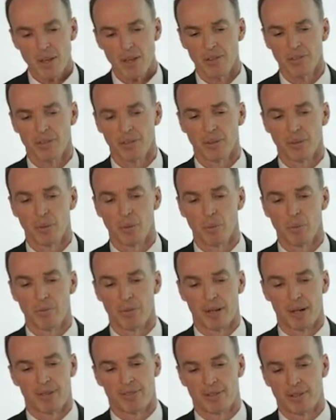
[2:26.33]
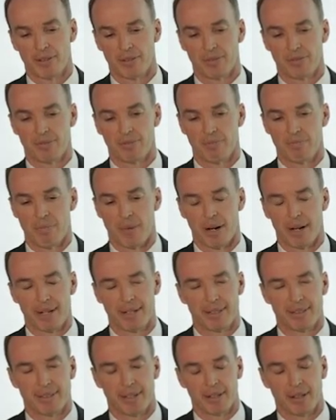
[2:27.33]
So that sort of
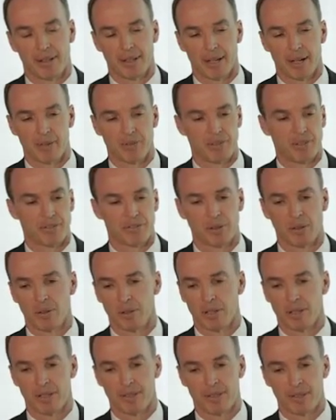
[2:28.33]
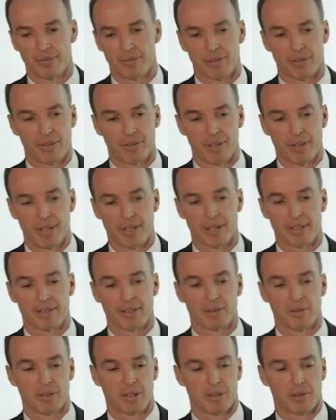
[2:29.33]
mindset allows us to look at different things
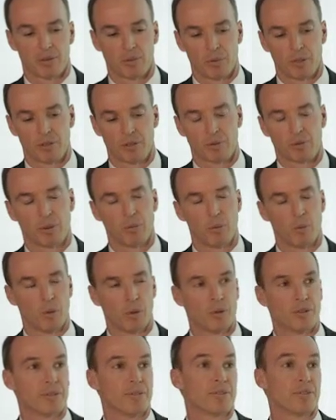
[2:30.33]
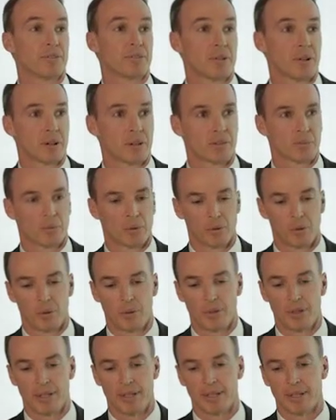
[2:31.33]
and look at the risk rewards of the stocks we're
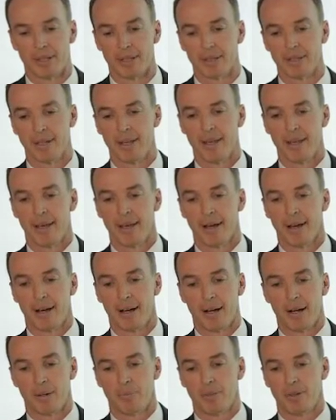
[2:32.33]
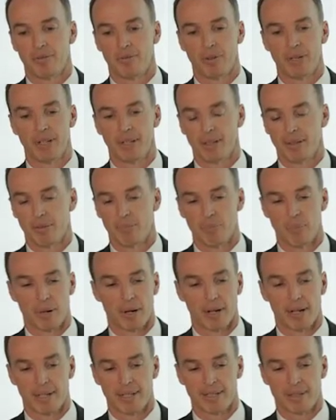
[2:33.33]
owning. And if we can
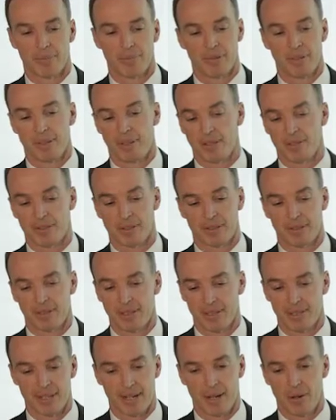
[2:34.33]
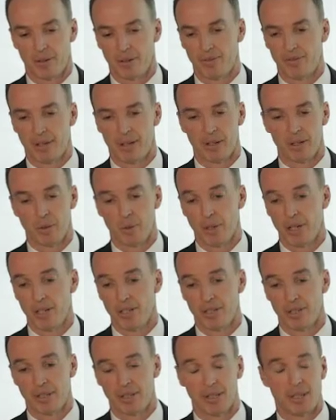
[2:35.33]
buy something that's discounted
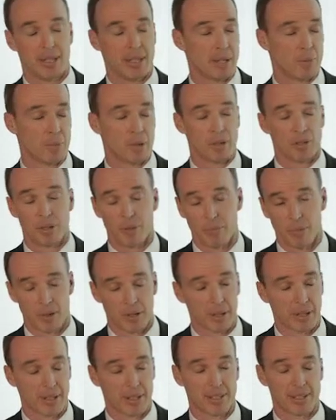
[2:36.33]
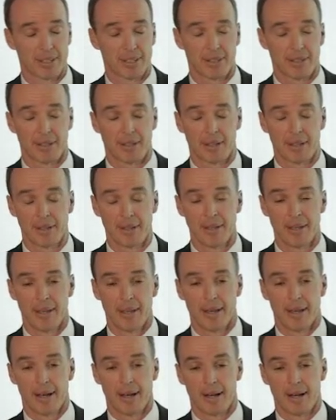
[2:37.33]
valuation in the emerging markets,
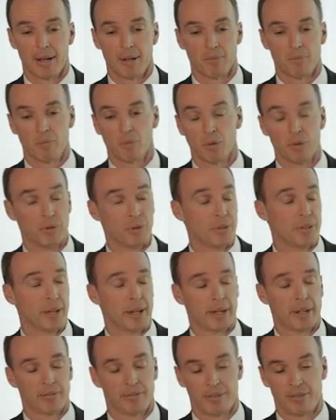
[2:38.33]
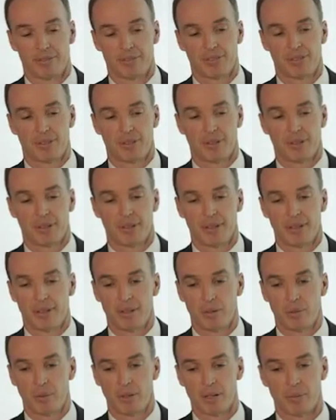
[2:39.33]
we'll do that. If it's,
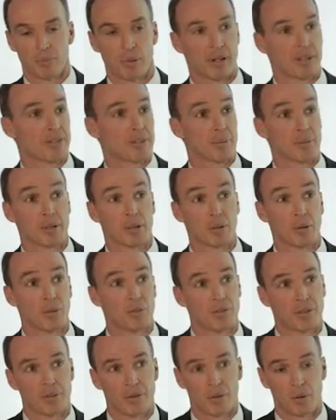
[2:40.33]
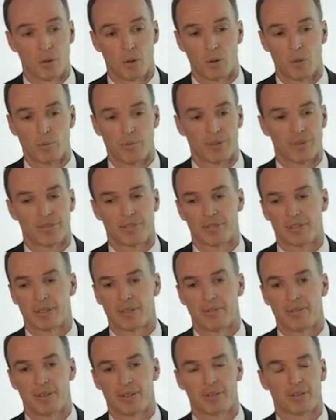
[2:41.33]
we can buy something closer to home that's
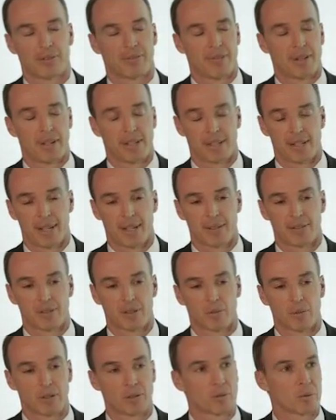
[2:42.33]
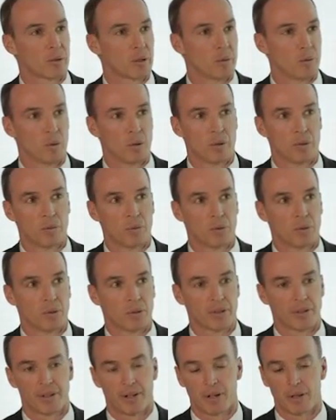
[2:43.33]
giving us a fantastic risk reward, we'll
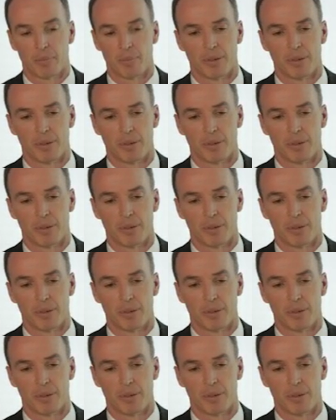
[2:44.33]
look there.